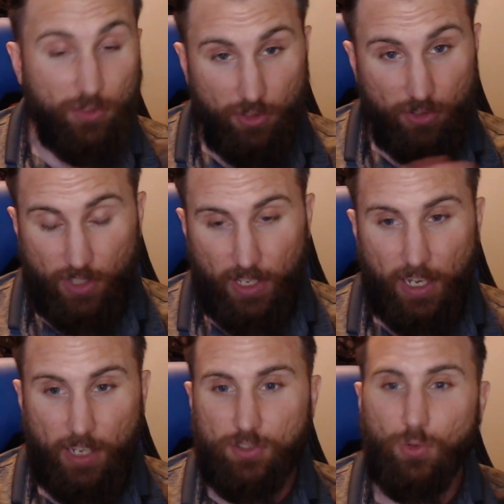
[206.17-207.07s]
just in
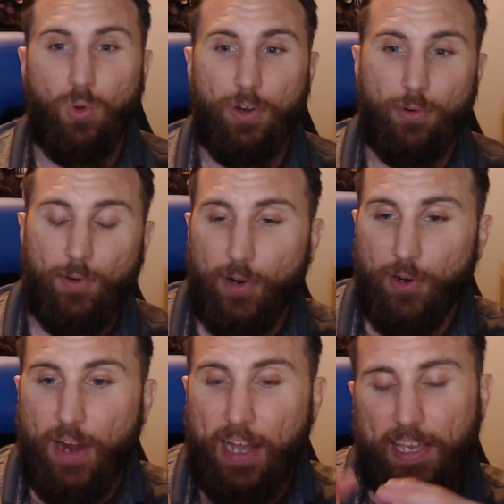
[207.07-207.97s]
case you're wondering why
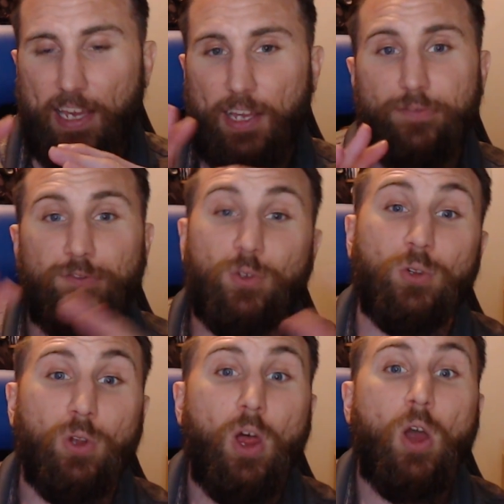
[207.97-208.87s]
you're not getting a
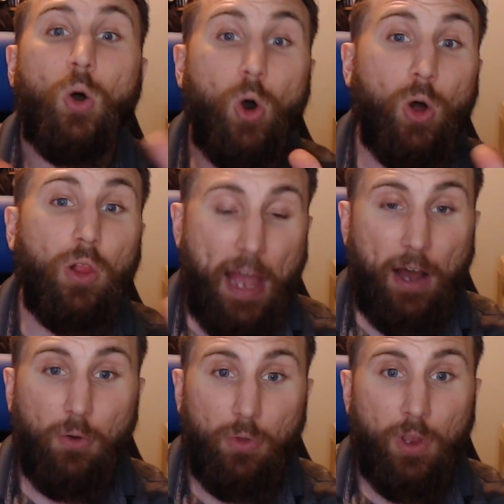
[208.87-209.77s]
full all
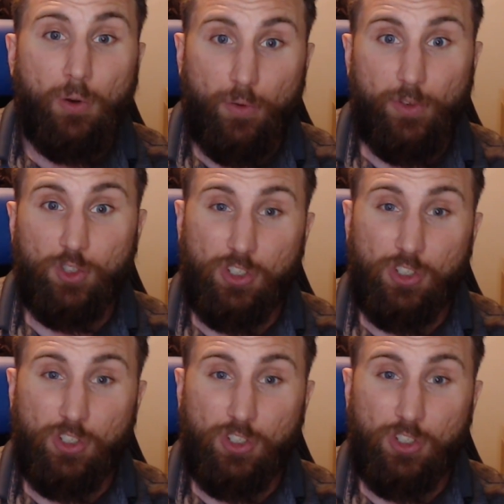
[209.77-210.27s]
out reviews,